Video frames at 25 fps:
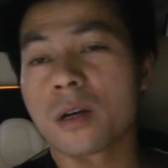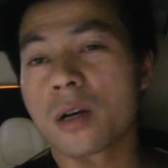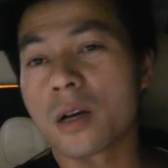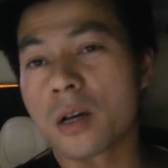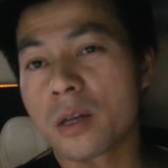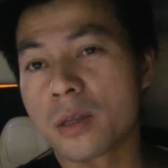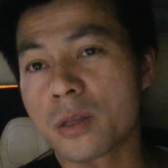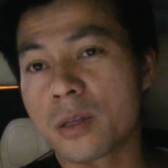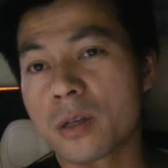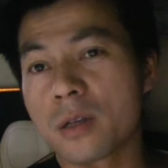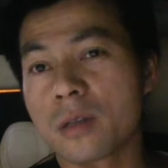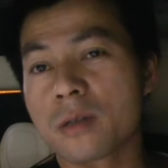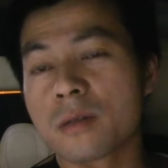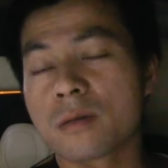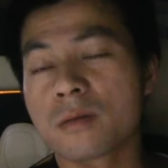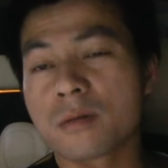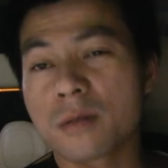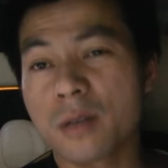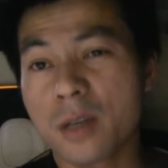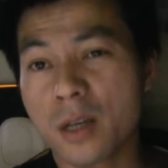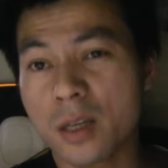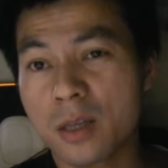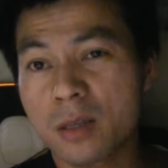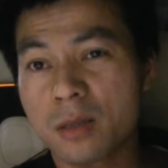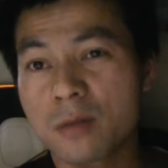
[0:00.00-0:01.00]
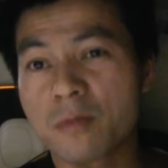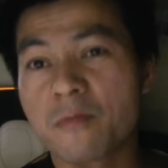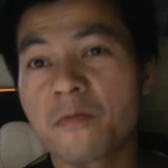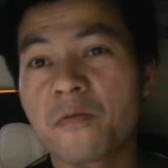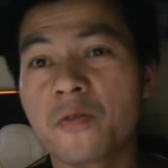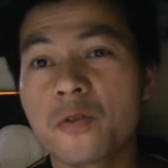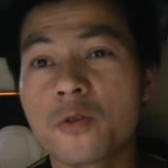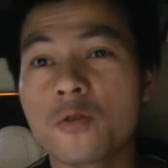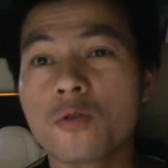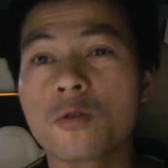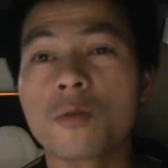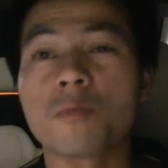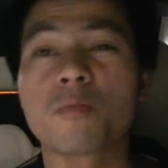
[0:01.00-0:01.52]
and then get
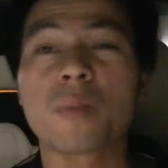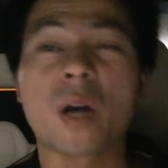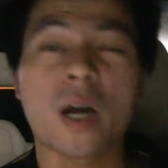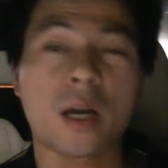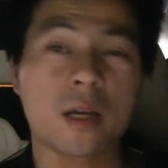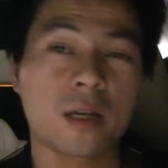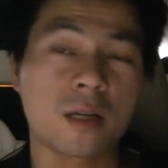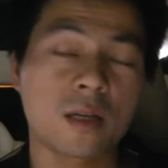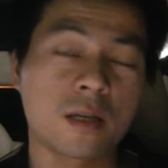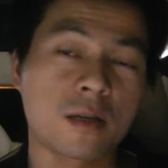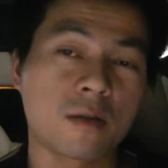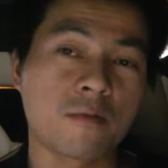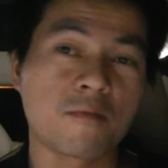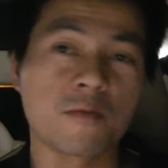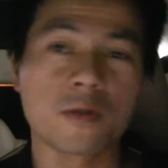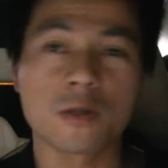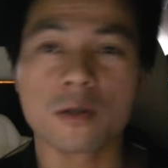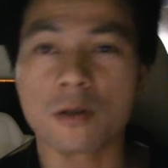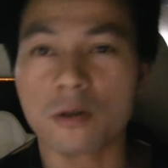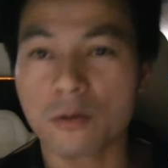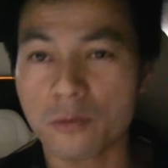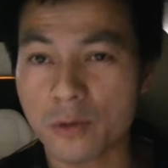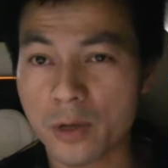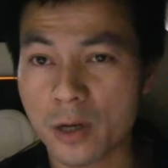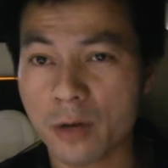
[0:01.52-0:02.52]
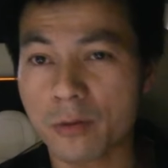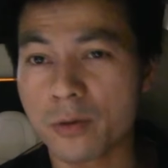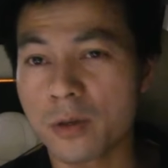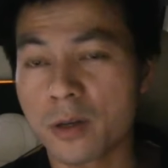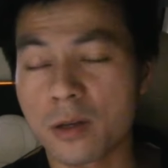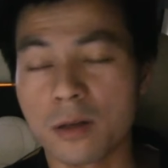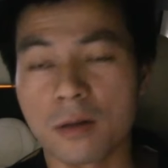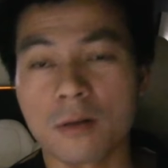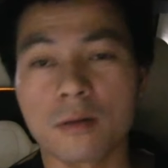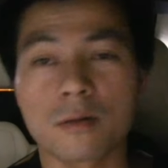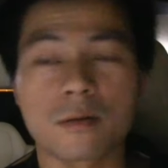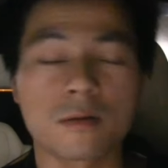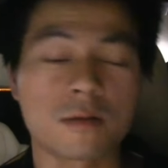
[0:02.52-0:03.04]
fuel back when you go
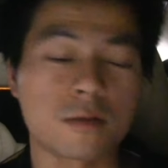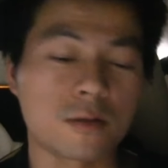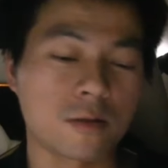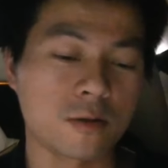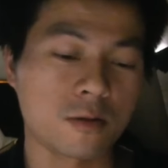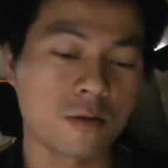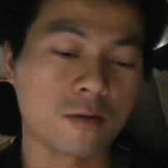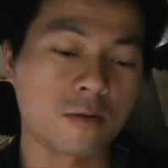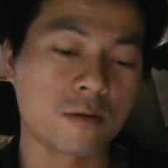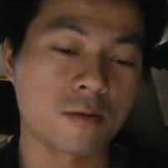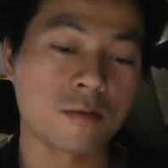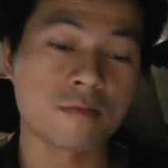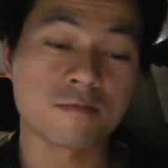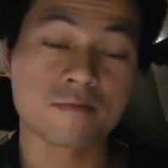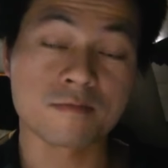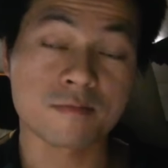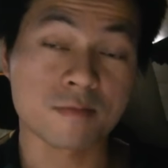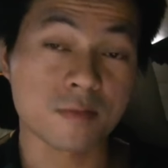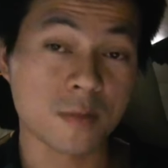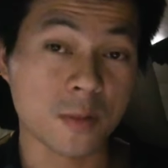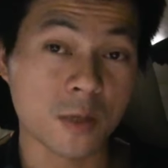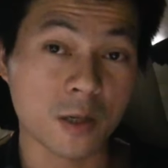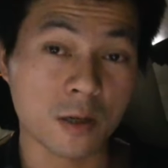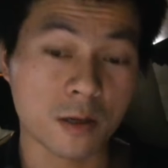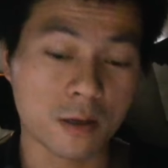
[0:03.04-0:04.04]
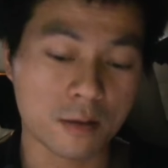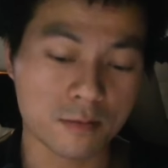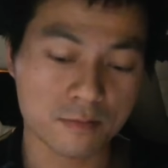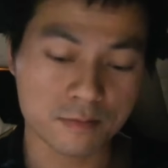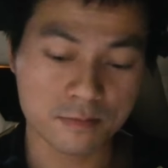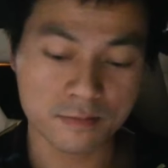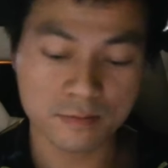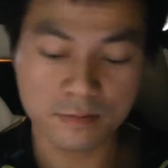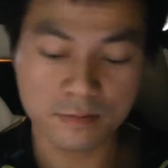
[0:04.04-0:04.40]
downhill. So yeah.